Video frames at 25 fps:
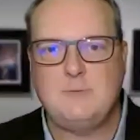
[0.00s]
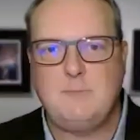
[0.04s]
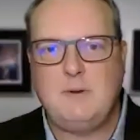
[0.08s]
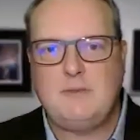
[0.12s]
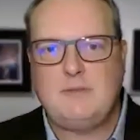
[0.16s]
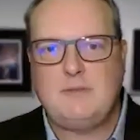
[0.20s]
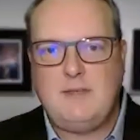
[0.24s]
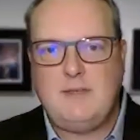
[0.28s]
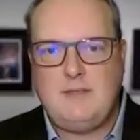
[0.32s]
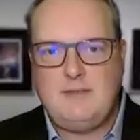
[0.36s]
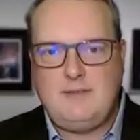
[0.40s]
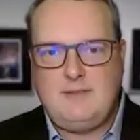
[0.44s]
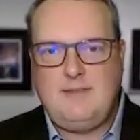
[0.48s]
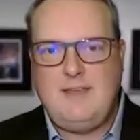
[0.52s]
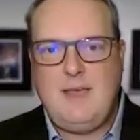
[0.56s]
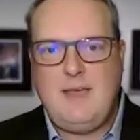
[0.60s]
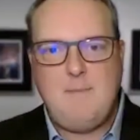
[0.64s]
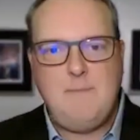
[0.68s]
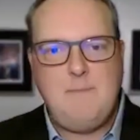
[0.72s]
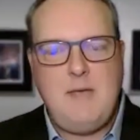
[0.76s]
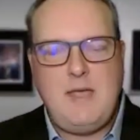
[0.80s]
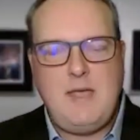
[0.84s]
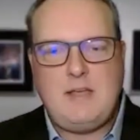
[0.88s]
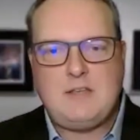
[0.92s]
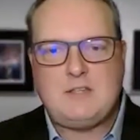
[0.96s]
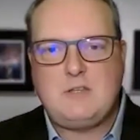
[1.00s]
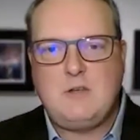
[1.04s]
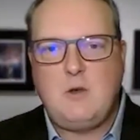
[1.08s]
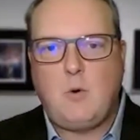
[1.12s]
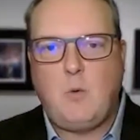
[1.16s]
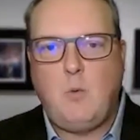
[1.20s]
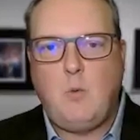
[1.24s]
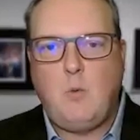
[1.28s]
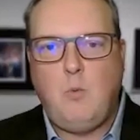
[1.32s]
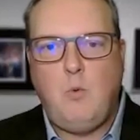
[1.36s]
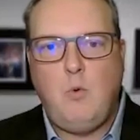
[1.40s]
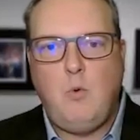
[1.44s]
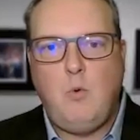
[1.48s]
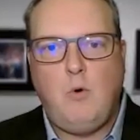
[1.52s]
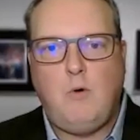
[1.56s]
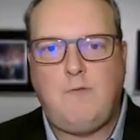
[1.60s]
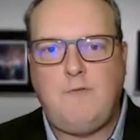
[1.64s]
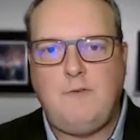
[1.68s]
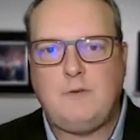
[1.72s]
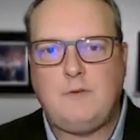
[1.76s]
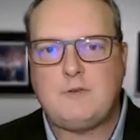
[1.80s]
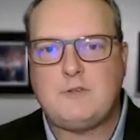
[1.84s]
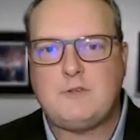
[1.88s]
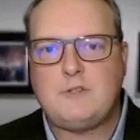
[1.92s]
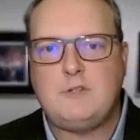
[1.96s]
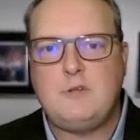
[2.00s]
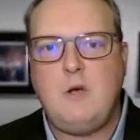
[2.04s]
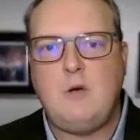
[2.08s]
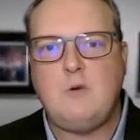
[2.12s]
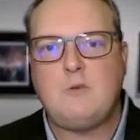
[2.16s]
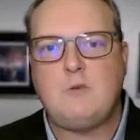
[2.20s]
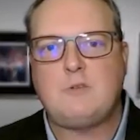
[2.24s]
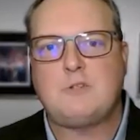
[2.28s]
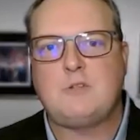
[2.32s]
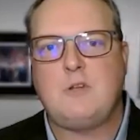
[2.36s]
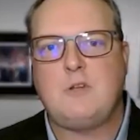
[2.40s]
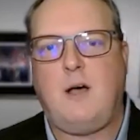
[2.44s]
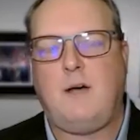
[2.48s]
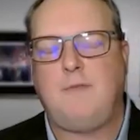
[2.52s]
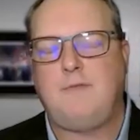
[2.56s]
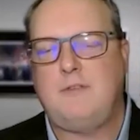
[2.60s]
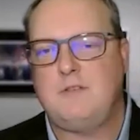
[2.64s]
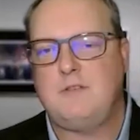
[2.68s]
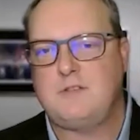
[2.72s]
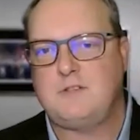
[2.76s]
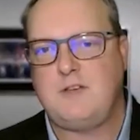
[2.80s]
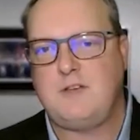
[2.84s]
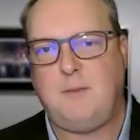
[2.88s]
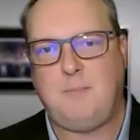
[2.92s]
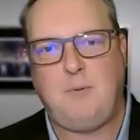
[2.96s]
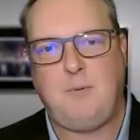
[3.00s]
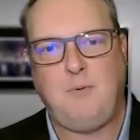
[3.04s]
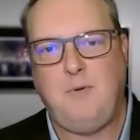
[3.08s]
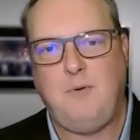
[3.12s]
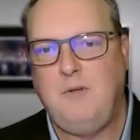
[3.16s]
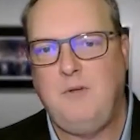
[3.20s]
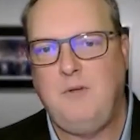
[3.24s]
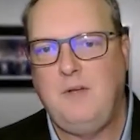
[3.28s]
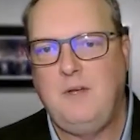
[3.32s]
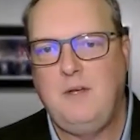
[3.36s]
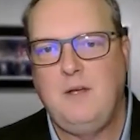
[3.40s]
but it makes your wool feel so soft and supple.